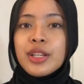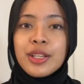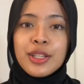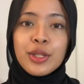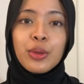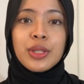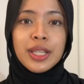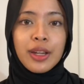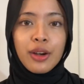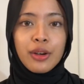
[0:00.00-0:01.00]
So to
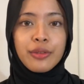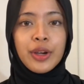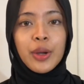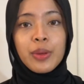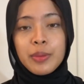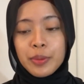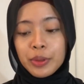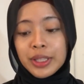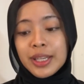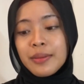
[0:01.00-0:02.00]
start off, I will be
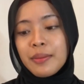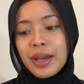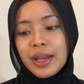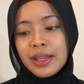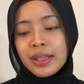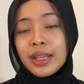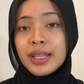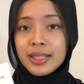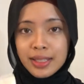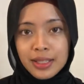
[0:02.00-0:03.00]
putting my
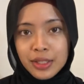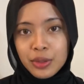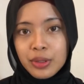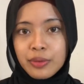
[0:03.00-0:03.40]
sunscreen